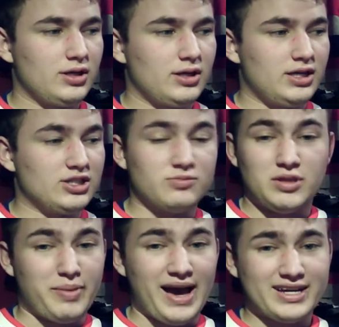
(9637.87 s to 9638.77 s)
He's gonna be the
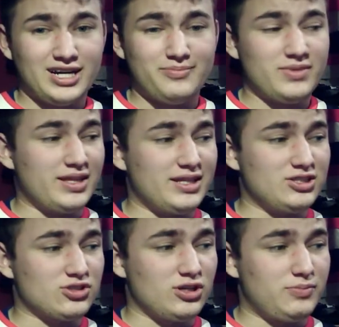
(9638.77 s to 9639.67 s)
backup, and then he's
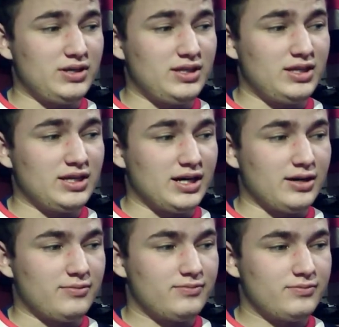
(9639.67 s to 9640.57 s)
gonna be the
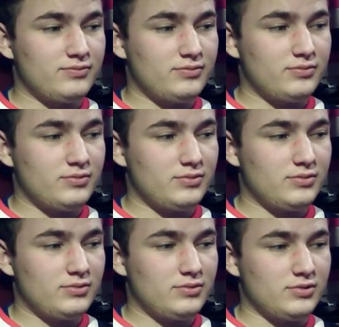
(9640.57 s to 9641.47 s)

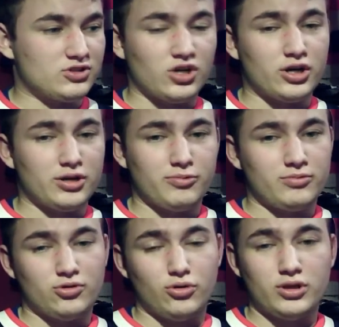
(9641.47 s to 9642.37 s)
starting
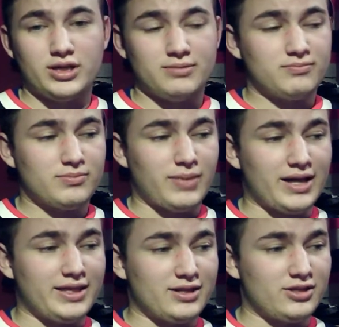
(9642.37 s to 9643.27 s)
goalie by
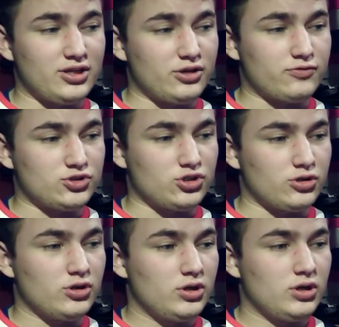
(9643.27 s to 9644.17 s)
the end of the year for sure.
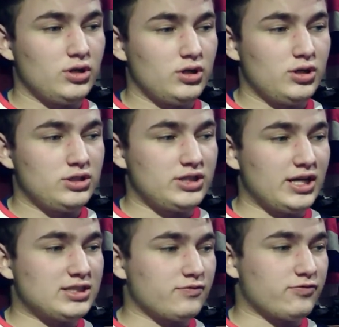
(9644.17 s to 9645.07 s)

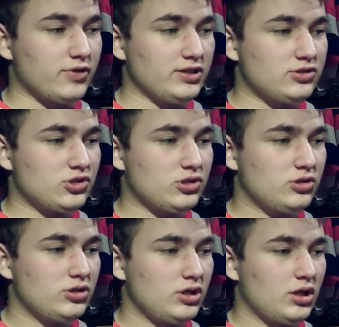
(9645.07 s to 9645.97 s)
Chance in front,
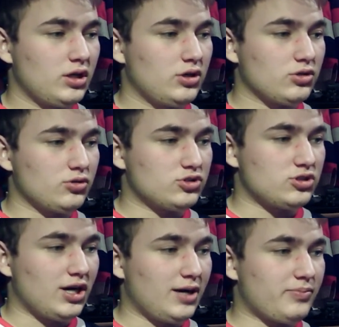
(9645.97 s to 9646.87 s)
good
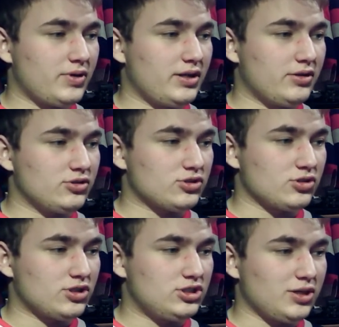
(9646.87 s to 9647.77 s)
stop, and they're just gonna
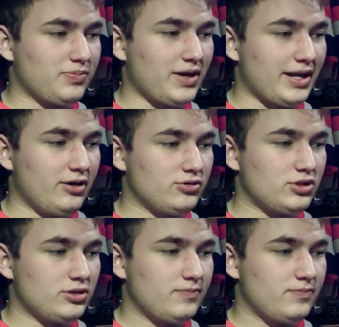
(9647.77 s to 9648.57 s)
chip that out.